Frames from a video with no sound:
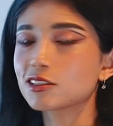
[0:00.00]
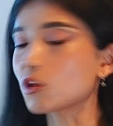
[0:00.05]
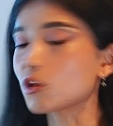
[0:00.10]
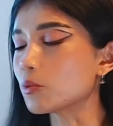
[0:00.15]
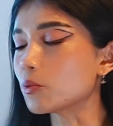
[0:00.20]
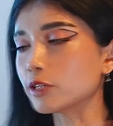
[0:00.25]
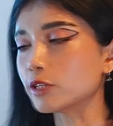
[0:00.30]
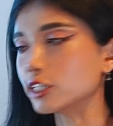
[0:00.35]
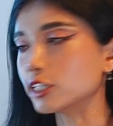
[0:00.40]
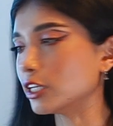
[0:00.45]

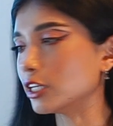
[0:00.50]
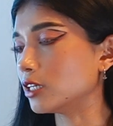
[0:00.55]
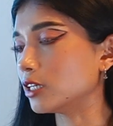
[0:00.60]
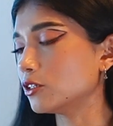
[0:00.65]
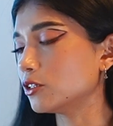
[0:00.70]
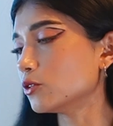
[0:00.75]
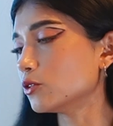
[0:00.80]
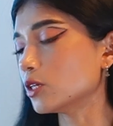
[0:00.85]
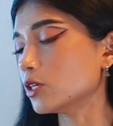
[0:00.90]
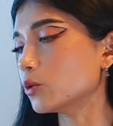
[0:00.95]
compare
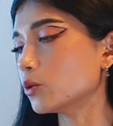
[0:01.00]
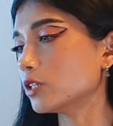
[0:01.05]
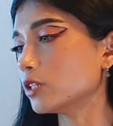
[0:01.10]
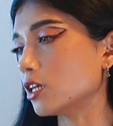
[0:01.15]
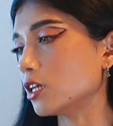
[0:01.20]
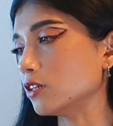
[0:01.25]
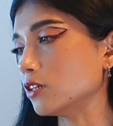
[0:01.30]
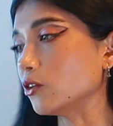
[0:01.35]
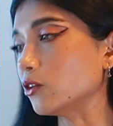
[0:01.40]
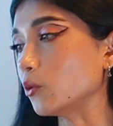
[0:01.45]
HyunA with
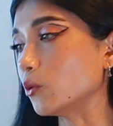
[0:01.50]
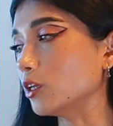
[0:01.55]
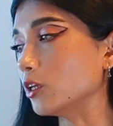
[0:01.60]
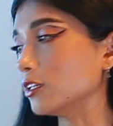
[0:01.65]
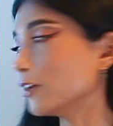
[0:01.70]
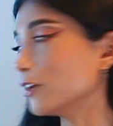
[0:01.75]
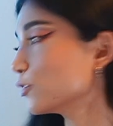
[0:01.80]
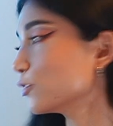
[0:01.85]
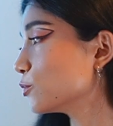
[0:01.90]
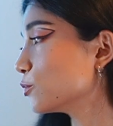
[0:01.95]
anyone,
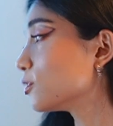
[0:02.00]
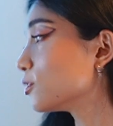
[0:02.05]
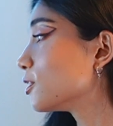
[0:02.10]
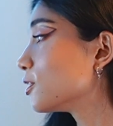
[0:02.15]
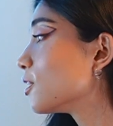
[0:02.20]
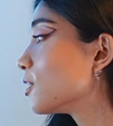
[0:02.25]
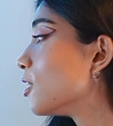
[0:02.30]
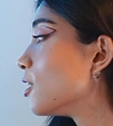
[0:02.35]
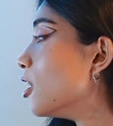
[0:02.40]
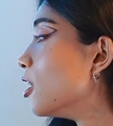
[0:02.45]

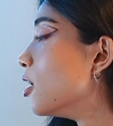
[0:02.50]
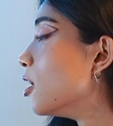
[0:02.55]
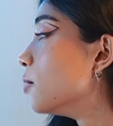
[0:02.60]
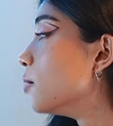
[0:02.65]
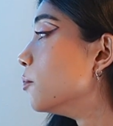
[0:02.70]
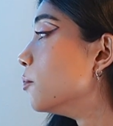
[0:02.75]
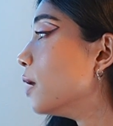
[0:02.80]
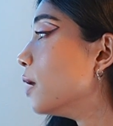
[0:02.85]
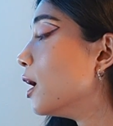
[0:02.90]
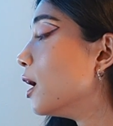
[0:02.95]
actually,
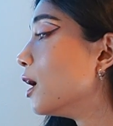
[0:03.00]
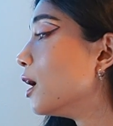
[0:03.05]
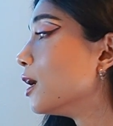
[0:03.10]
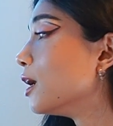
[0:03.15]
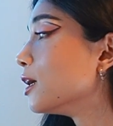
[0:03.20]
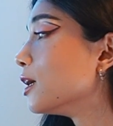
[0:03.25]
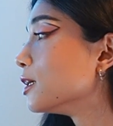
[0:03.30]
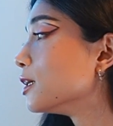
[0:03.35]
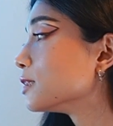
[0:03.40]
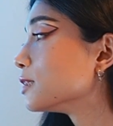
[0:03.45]

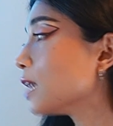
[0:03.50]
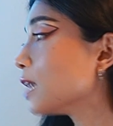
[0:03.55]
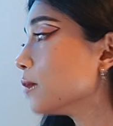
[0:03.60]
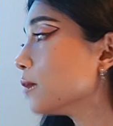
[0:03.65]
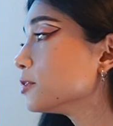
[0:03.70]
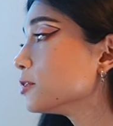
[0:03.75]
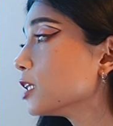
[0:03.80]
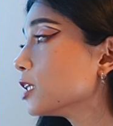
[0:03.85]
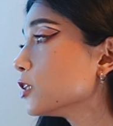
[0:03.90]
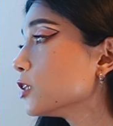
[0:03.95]
but
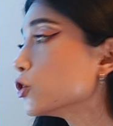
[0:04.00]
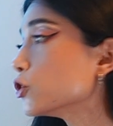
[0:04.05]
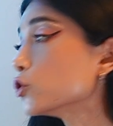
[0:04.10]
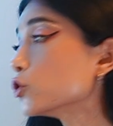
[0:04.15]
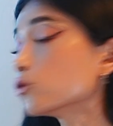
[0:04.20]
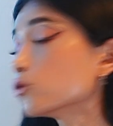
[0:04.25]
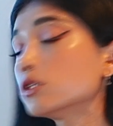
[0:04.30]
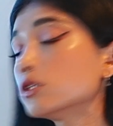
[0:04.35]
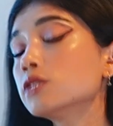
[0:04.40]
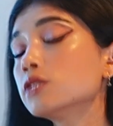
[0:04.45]
I'm telling
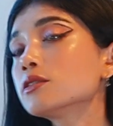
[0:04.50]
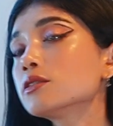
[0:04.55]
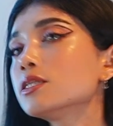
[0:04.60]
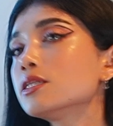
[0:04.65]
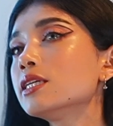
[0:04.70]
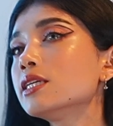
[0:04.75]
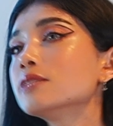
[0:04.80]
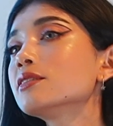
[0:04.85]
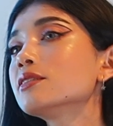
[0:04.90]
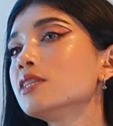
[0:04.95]
you, this
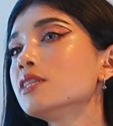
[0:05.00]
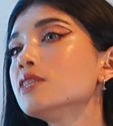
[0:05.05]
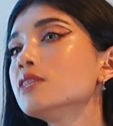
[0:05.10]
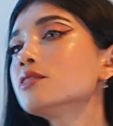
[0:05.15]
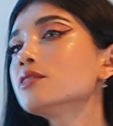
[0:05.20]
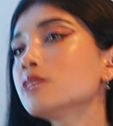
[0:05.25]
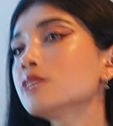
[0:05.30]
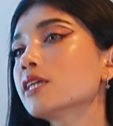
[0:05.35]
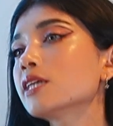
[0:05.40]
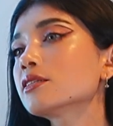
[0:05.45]
is this
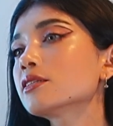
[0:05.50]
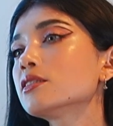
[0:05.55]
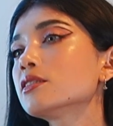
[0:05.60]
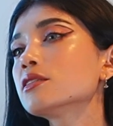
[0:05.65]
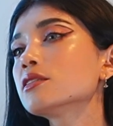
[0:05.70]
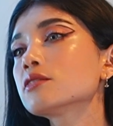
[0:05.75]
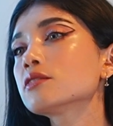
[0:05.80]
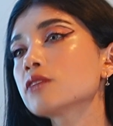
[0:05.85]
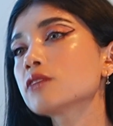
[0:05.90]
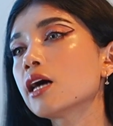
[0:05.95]
sexy
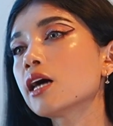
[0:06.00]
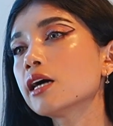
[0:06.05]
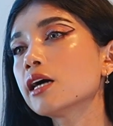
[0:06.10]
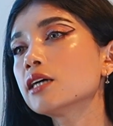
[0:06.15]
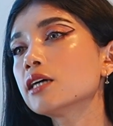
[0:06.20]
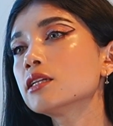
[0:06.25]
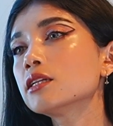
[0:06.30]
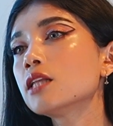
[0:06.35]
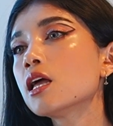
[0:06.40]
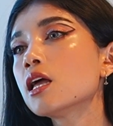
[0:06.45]

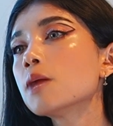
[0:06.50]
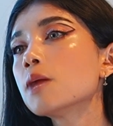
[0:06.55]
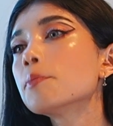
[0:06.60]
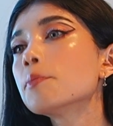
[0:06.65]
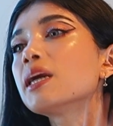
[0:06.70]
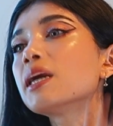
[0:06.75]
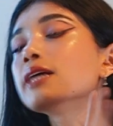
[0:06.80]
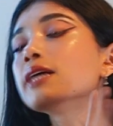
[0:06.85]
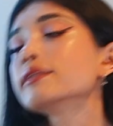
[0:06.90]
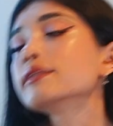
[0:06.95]
style,
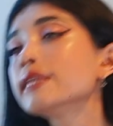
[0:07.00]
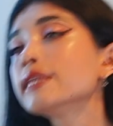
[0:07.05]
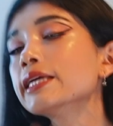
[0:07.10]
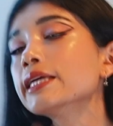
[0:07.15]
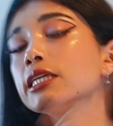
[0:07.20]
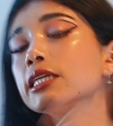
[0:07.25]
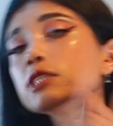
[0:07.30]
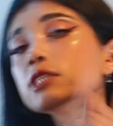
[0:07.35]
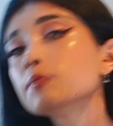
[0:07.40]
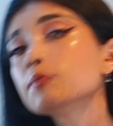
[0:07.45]
but I
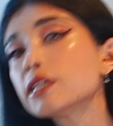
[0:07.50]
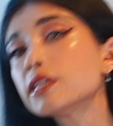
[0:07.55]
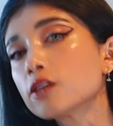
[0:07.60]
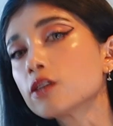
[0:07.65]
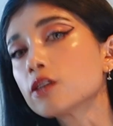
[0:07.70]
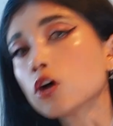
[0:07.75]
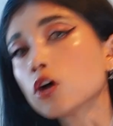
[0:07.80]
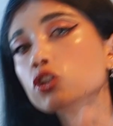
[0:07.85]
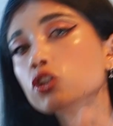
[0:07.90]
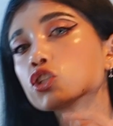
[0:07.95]
think it's
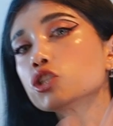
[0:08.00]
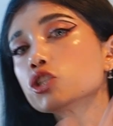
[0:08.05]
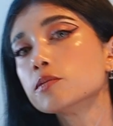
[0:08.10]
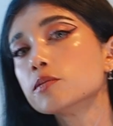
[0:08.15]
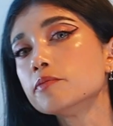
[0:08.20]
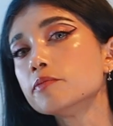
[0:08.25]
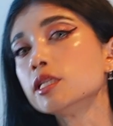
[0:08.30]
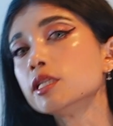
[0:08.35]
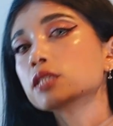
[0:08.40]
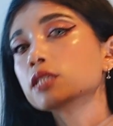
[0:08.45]
because she
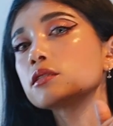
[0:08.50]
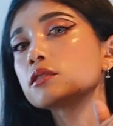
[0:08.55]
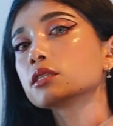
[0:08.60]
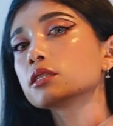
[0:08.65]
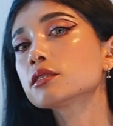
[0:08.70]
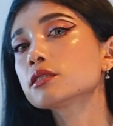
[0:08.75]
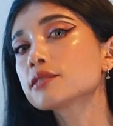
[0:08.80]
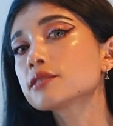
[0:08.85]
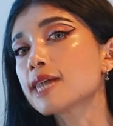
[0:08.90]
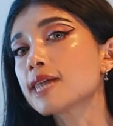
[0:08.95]

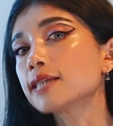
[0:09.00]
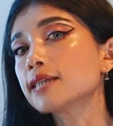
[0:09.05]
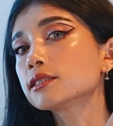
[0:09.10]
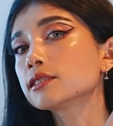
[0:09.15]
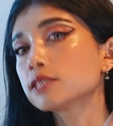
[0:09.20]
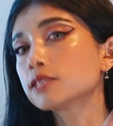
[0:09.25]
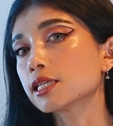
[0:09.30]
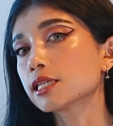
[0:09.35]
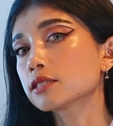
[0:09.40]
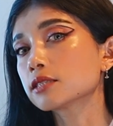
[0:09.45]
mixes that
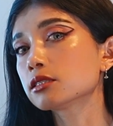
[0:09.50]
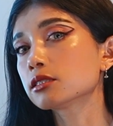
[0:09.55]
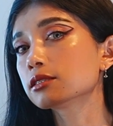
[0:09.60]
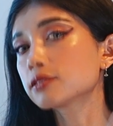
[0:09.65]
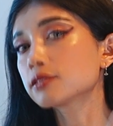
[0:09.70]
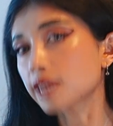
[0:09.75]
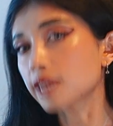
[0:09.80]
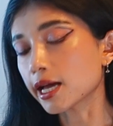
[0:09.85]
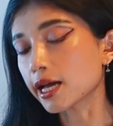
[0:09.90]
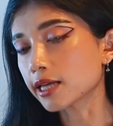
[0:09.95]
sexy
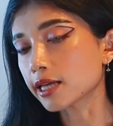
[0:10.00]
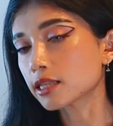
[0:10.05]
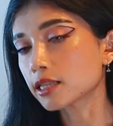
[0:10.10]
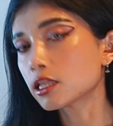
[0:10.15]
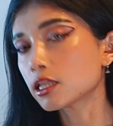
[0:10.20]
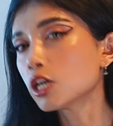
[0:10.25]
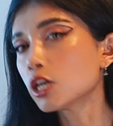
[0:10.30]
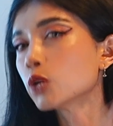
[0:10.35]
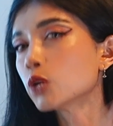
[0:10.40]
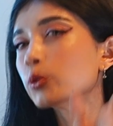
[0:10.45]
style
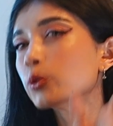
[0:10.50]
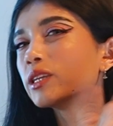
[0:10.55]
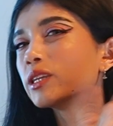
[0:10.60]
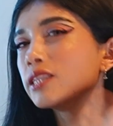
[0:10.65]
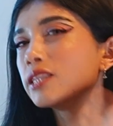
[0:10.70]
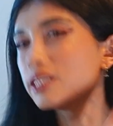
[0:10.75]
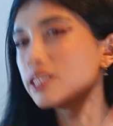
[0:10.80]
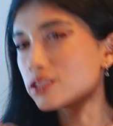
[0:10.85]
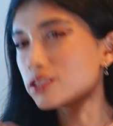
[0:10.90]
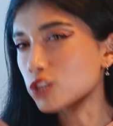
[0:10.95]
with
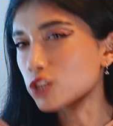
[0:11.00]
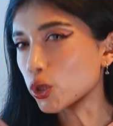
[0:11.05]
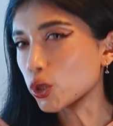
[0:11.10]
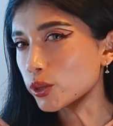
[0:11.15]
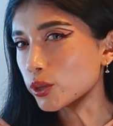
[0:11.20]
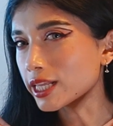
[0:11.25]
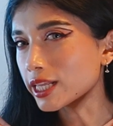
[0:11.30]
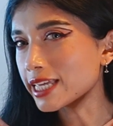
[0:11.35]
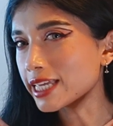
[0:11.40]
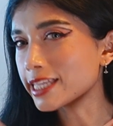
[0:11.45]
this
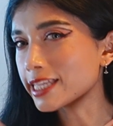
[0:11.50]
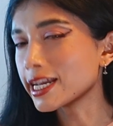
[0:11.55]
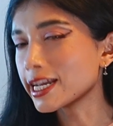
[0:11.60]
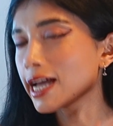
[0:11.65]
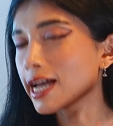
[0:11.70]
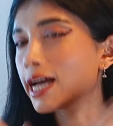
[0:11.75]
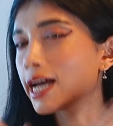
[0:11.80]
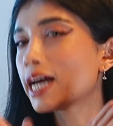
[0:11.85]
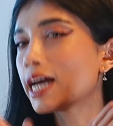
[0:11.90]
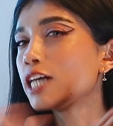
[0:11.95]

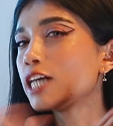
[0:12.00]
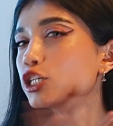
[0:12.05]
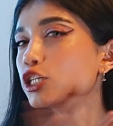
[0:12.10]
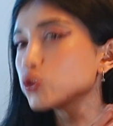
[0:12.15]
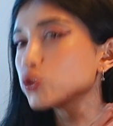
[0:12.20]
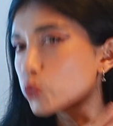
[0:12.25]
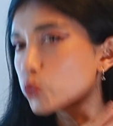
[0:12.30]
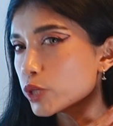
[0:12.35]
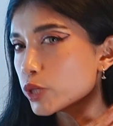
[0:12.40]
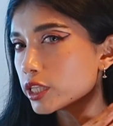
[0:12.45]
Lolita,
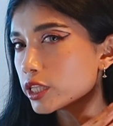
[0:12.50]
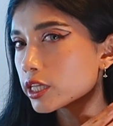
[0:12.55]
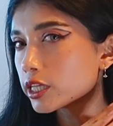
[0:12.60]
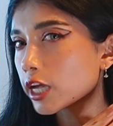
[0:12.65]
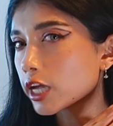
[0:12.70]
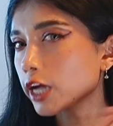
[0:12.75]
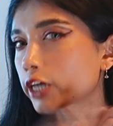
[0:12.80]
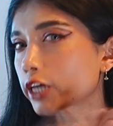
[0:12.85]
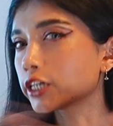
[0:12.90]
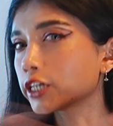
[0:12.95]
sweet
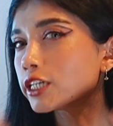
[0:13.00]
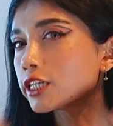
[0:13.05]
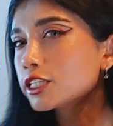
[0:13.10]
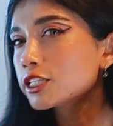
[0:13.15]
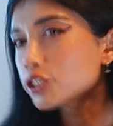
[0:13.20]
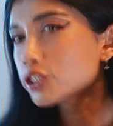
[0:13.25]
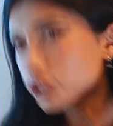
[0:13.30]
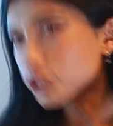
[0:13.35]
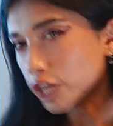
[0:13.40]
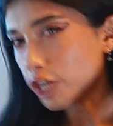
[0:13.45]
girl,
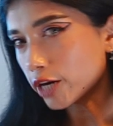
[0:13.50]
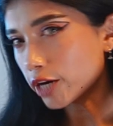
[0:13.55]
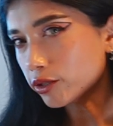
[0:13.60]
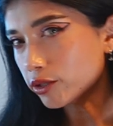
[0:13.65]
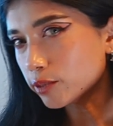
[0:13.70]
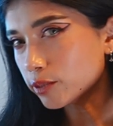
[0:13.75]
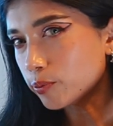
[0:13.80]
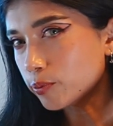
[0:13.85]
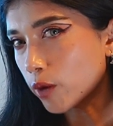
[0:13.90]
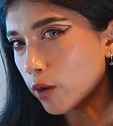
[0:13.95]

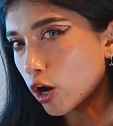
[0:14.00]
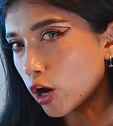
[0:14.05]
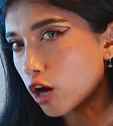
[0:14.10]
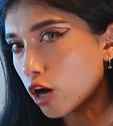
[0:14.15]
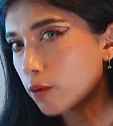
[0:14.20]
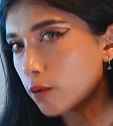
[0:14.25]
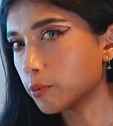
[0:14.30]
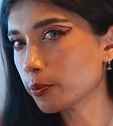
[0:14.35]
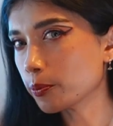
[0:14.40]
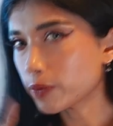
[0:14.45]
cherry
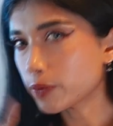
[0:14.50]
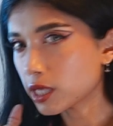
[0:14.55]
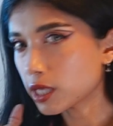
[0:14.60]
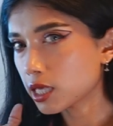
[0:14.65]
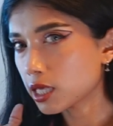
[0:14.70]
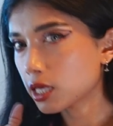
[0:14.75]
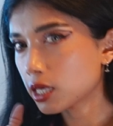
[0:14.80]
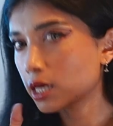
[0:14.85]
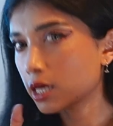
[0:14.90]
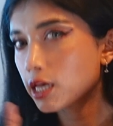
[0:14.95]
pop,
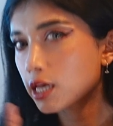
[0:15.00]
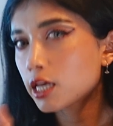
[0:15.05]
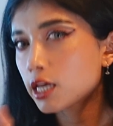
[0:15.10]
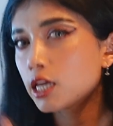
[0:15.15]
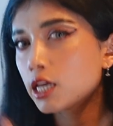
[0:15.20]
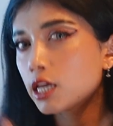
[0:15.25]
pink,